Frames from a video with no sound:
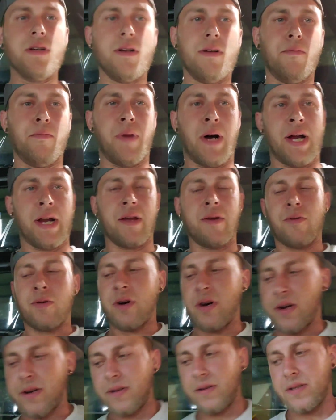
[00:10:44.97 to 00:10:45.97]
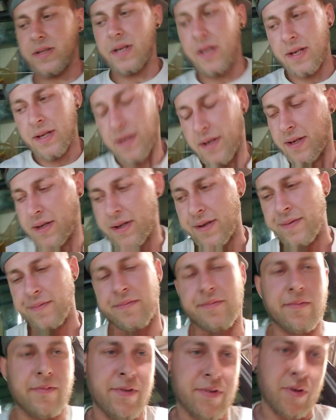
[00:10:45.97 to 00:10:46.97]
body work, and then
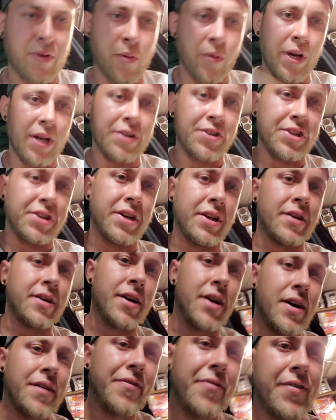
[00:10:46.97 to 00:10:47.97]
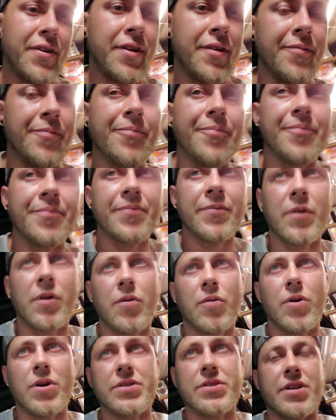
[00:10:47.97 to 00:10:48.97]
squeegee it off, and
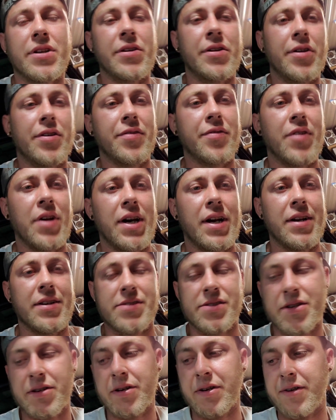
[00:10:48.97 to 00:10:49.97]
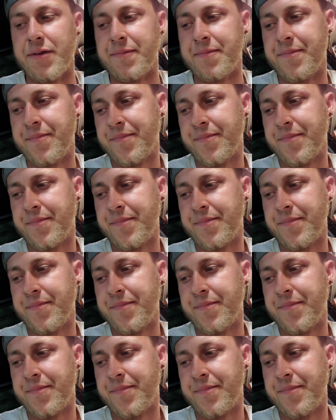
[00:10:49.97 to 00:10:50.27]
once it looks flat, it's good.